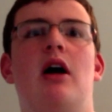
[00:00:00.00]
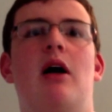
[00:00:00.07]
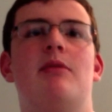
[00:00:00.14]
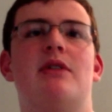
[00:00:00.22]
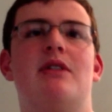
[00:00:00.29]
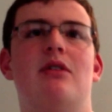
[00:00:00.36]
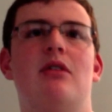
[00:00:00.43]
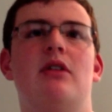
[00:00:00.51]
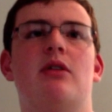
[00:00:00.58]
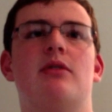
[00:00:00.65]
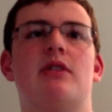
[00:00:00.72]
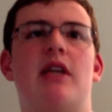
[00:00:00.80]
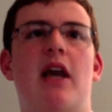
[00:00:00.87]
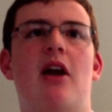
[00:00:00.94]
I was still a
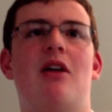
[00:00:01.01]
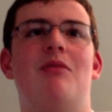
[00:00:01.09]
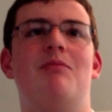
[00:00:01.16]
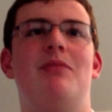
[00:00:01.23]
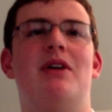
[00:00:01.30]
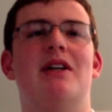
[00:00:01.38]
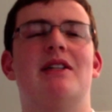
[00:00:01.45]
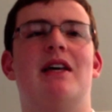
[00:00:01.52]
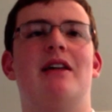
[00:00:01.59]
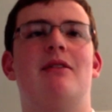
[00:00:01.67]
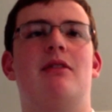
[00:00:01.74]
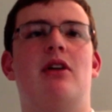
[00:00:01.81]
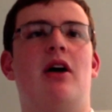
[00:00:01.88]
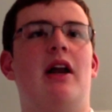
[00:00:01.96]
little scared because I
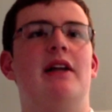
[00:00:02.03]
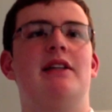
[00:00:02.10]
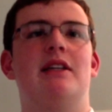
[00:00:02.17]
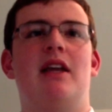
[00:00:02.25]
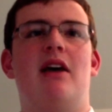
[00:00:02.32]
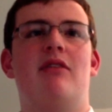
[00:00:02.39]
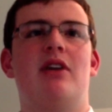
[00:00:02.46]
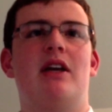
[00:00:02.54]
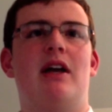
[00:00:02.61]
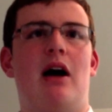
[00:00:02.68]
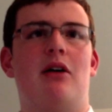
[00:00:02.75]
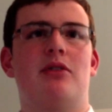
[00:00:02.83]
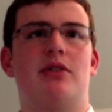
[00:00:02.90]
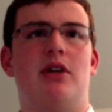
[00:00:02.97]
thought I didn't have any
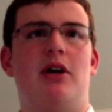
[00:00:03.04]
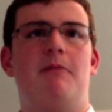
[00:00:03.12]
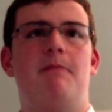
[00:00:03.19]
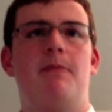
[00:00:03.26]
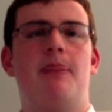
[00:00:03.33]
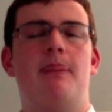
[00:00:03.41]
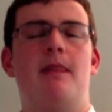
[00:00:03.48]
goggles on.